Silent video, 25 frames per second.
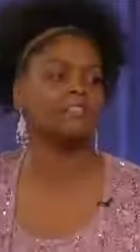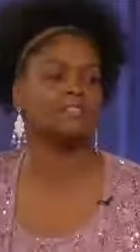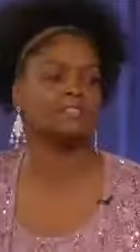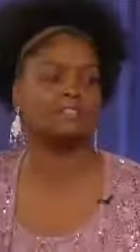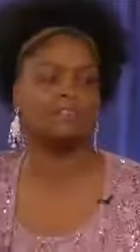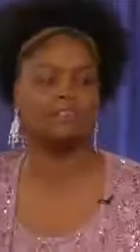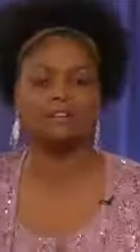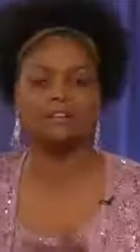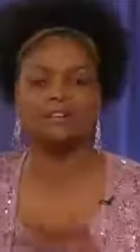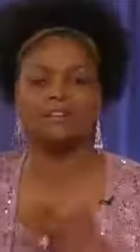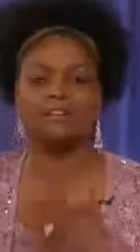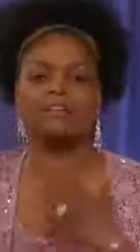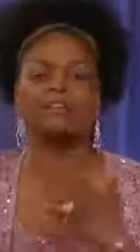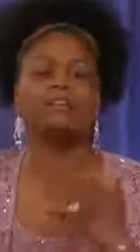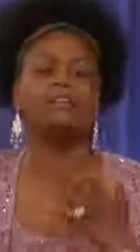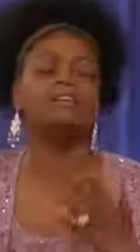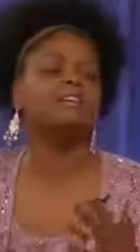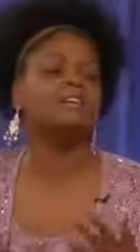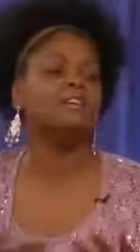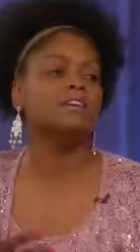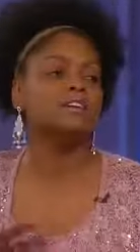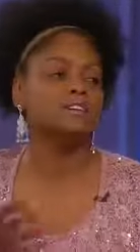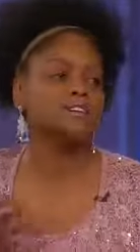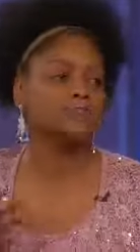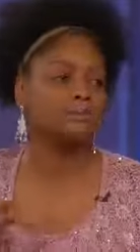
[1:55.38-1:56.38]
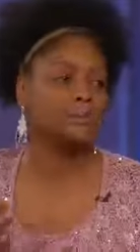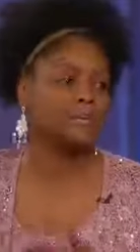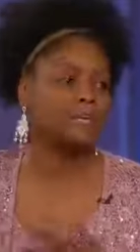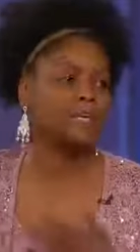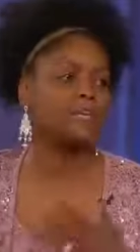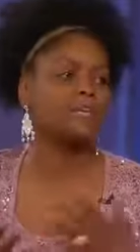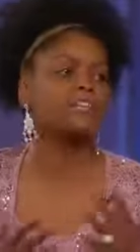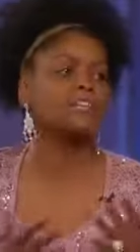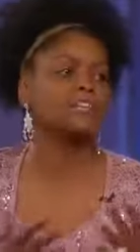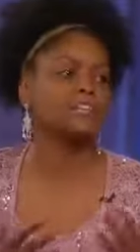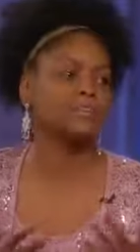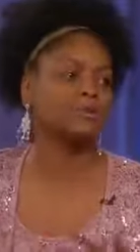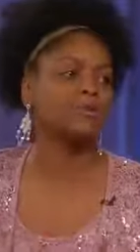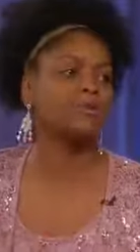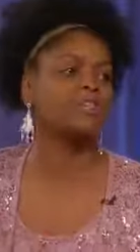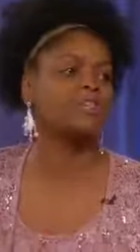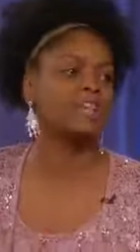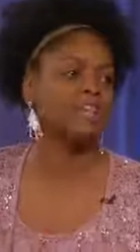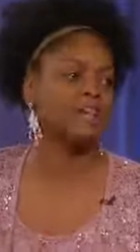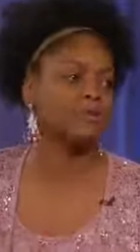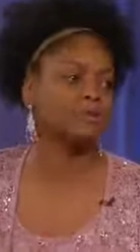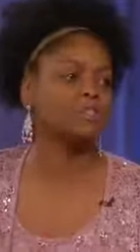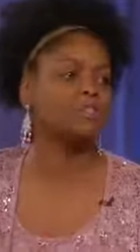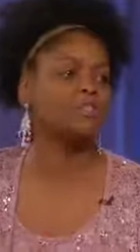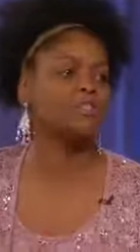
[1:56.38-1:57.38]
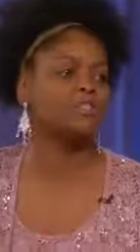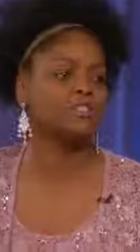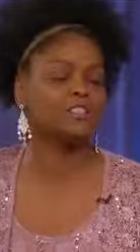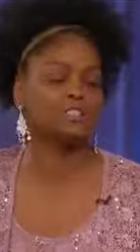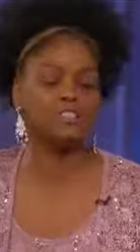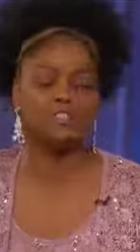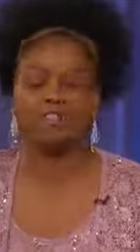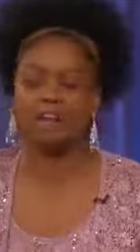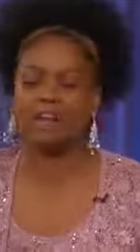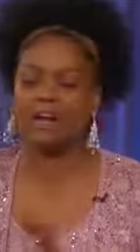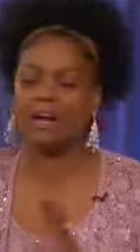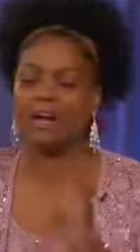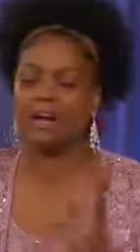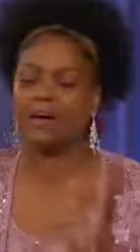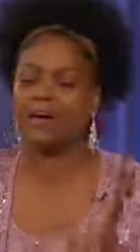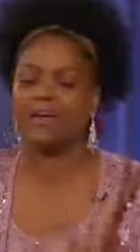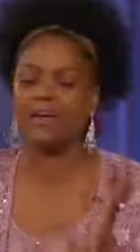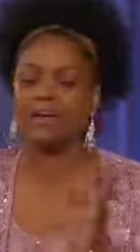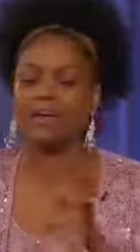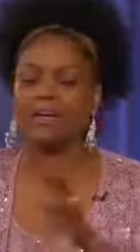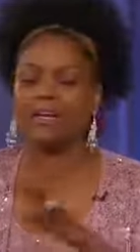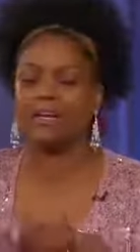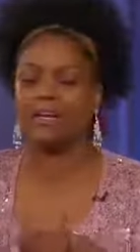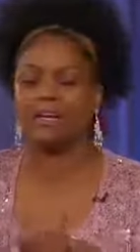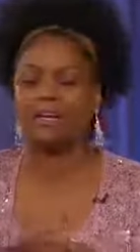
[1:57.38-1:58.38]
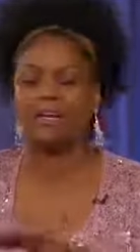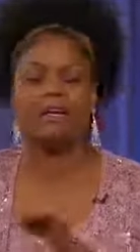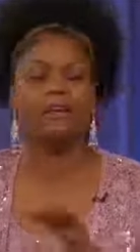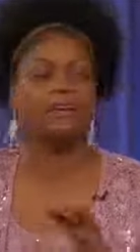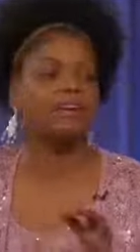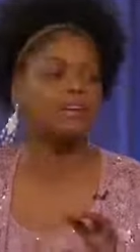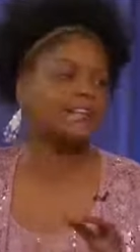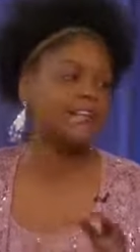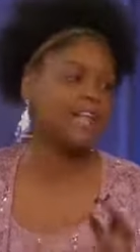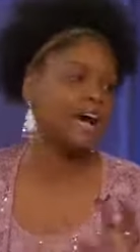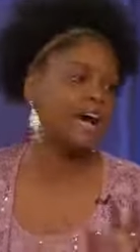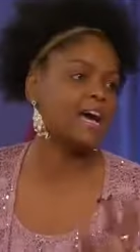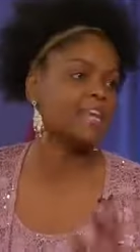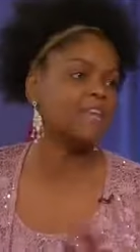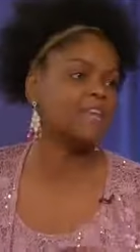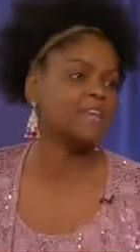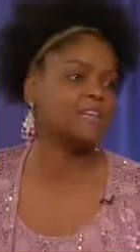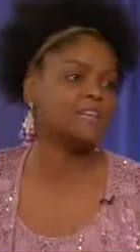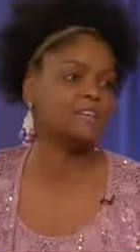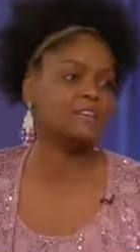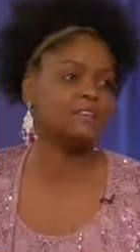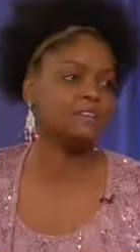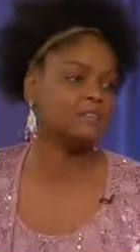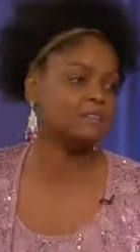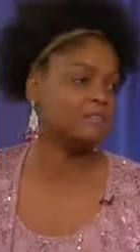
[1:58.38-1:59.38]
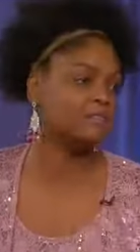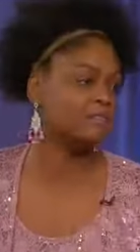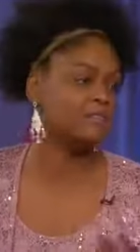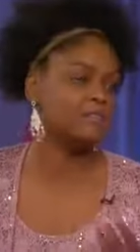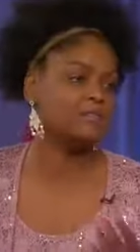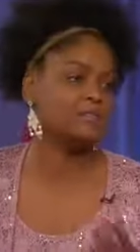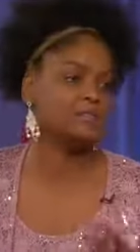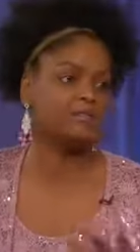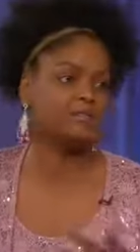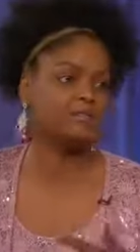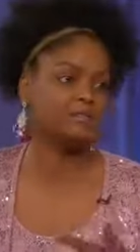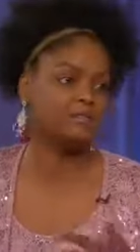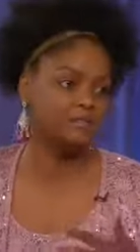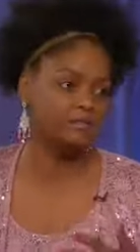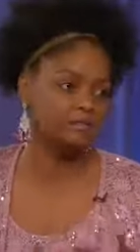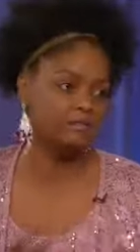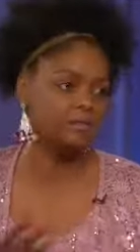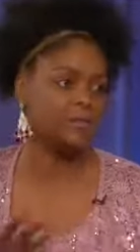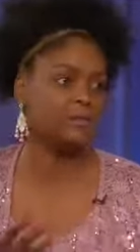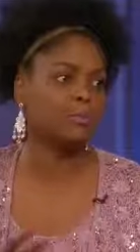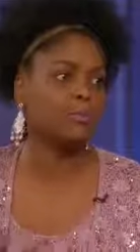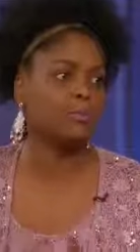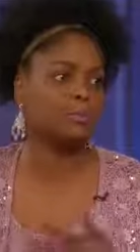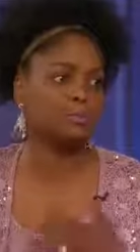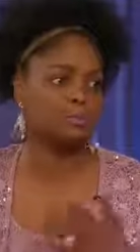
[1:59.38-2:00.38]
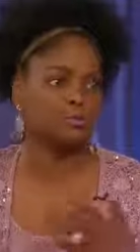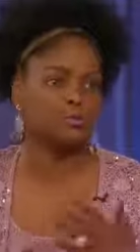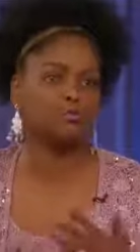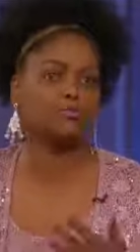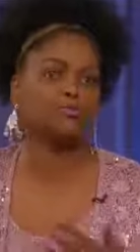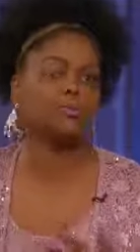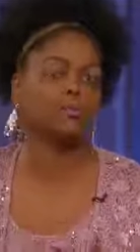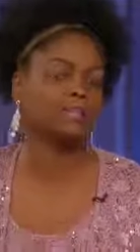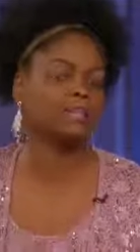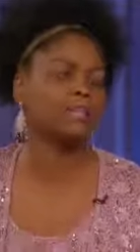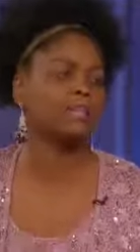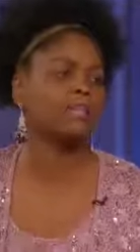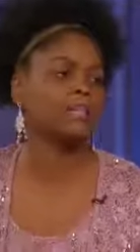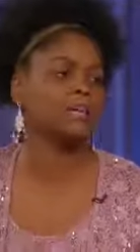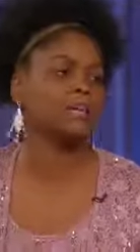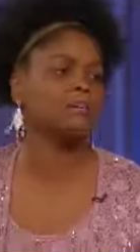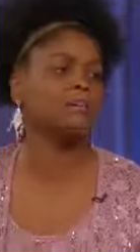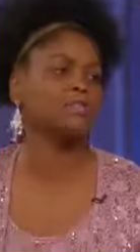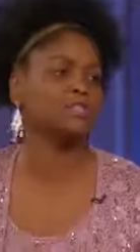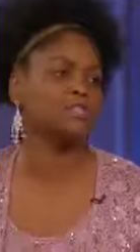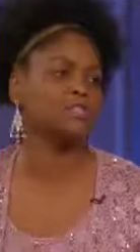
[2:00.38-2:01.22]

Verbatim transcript: and I started speaking different languages and hiring nannies and people to speak the